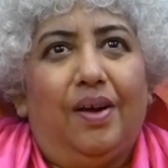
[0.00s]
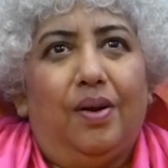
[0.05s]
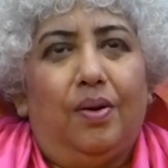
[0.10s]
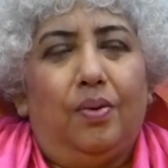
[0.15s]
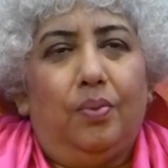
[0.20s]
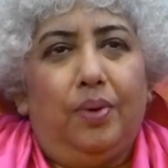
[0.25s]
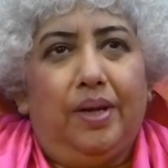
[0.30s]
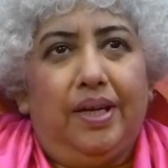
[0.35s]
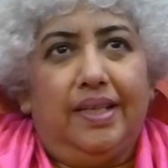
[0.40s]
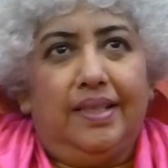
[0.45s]

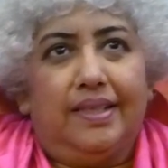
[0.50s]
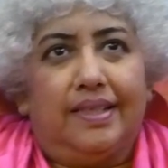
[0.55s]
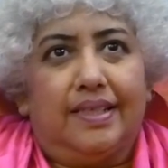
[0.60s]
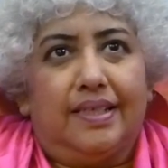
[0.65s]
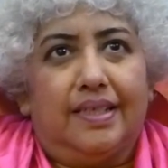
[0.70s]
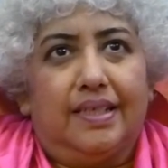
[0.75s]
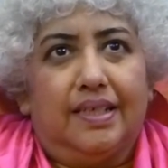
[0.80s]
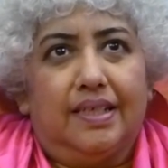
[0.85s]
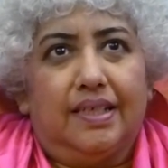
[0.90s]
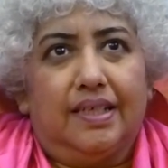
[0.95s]

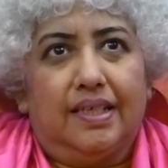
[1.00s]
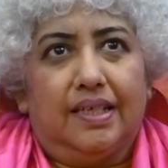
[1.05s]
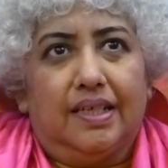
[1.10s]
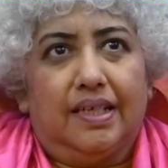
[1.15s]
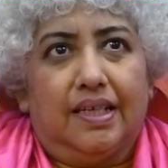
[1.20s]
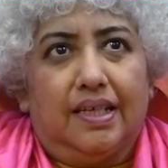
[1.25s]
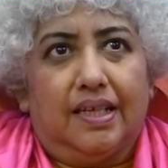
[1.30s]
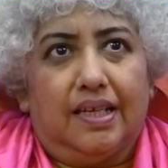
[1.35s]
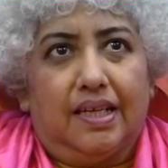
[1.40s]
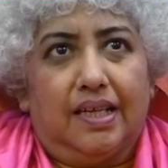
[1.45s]
wheels.
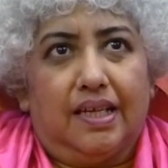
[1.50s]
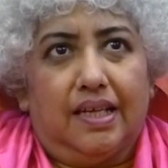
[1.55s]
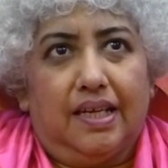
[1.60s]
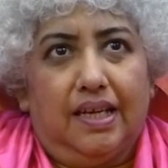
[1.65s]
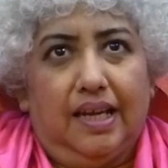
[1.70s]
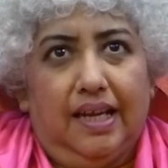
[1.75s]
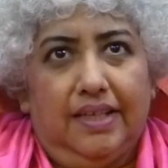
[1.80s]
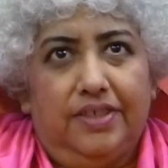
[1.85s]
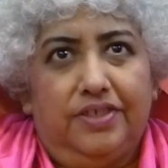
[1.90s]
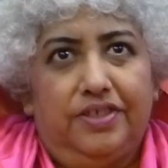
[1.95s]

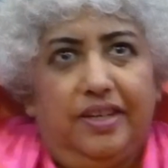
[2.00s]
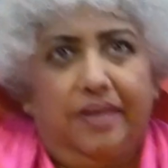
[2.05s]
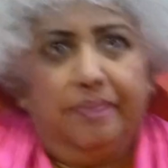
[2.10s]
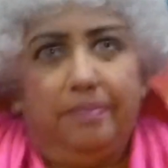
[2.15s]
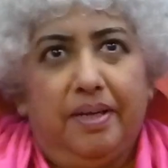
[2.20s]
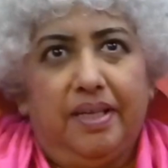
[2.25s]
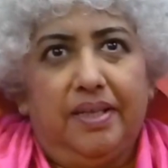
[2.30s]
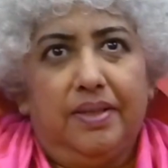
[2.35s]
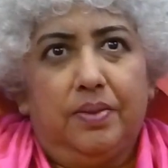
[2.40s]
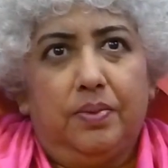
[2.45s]
Actually
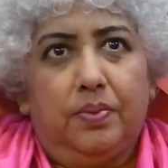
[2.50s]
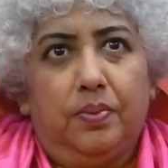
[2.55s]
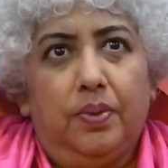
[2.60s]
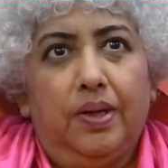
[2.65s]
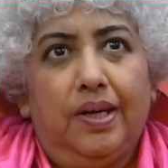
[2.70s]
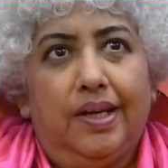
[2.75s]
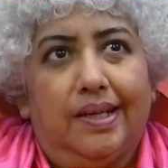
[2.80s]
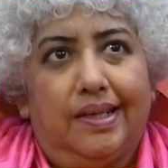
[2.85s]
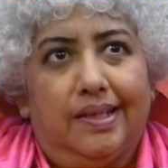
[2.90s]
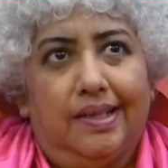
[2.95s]
means
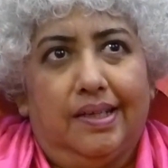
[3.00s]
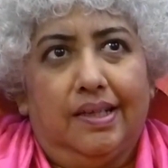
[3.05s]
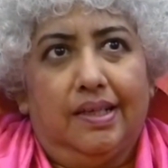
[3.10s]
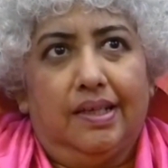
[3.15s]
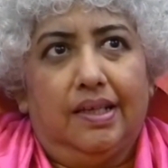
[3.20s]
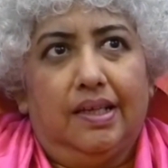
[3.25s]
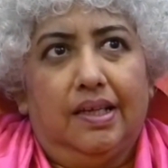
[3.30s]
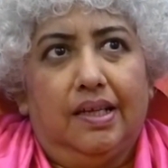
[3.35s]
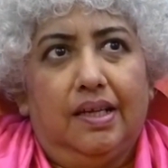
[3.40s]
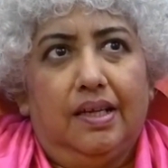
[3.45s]
wheel.
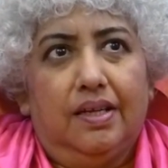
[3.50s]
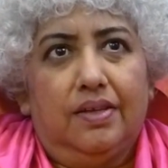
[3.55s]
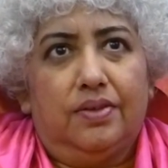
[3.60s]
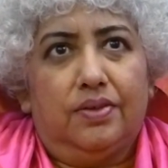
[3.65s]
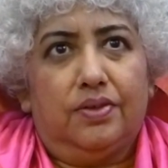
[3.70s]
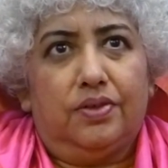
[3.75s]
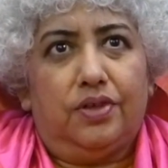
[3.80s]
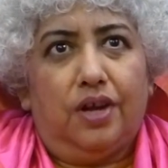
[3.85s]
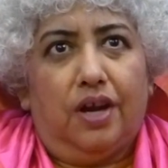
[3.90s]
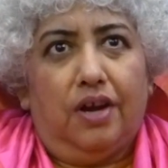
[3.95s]

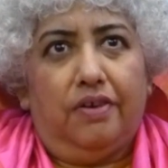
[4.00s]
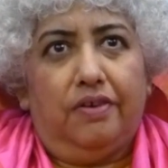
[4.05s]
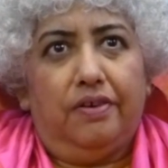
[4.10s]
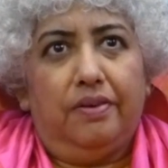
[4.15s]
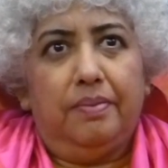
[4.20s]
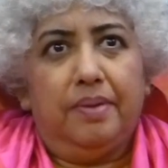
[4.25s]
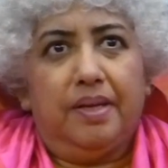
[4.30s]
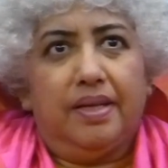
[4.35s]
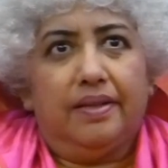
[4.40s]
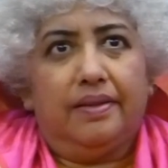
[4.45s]
So
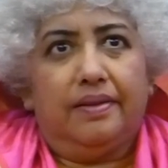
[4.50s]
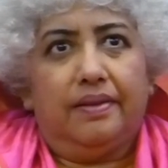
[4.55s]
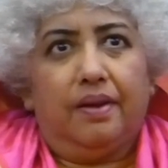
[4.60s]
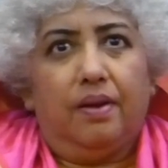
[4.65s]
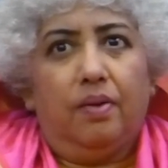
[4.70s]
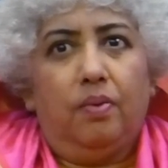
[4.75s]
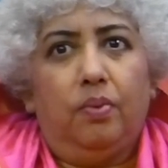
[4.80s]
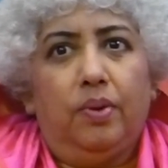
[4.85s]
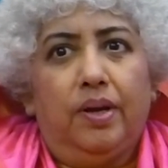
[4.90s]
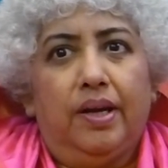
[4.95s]
chakra means
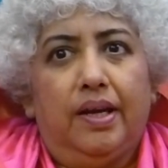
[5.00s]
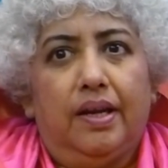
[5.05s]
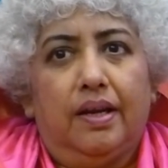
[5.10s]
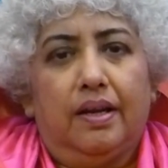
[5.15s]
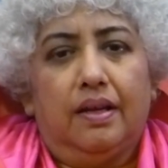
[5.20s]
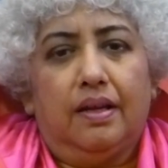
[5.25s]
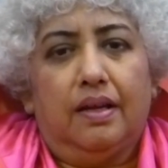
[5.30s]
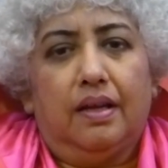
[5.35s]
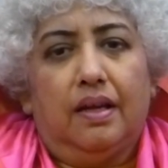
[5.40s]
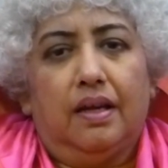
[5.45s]
a wheel.
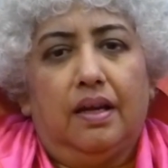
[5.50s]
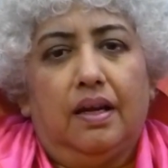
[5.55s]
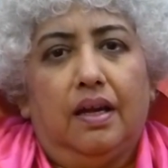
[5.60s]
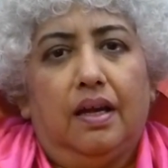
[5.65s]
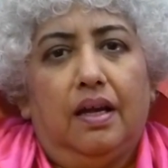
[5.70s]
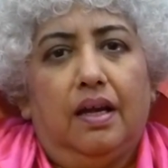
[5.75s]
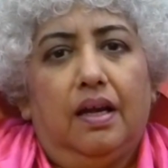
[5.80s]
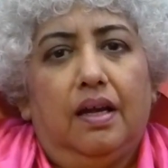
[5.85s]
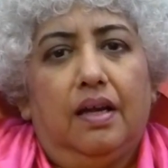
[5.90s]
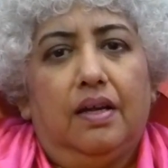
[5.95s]

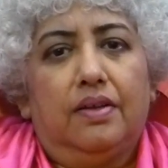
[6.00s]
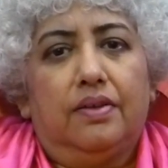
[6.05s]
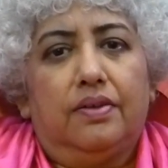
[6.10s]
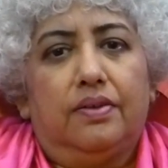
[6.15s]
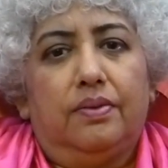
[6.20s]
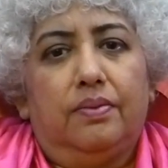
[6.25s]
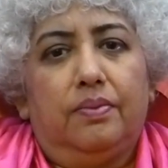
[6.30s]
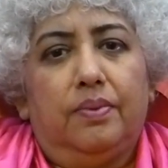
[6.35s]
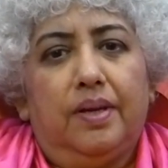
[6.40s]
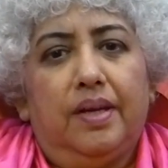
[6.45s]

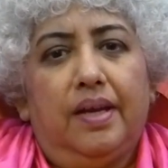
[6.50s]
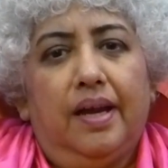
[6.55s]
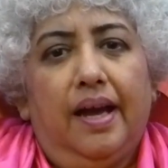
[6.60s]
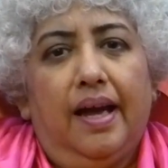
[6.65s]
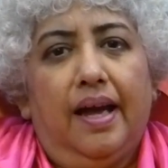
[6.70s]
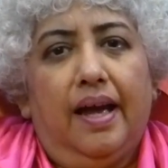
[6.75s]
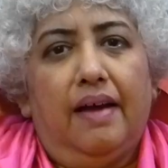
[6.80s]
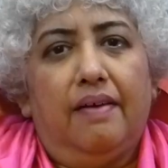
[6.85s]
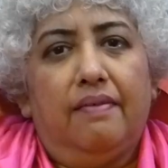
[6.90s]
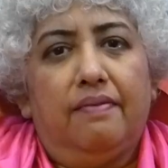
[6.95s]
So we
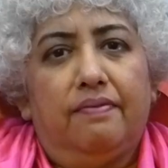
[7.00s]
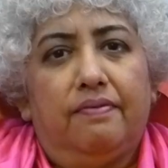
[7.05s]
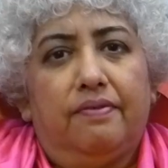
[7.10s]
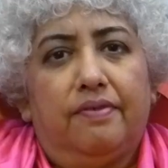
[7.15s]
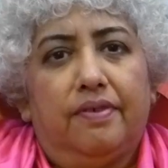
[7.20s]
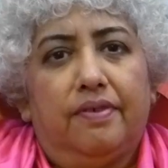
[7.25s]
have